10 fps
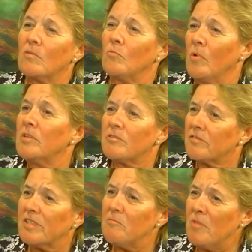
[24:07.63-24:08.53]

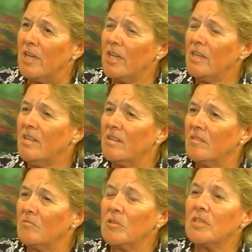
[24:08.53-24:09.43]
wonderfully made
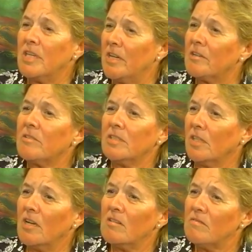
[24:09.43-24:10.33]
with care and
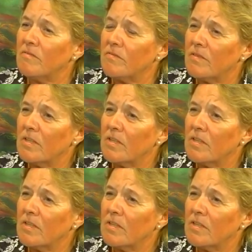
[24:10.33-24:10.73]
love,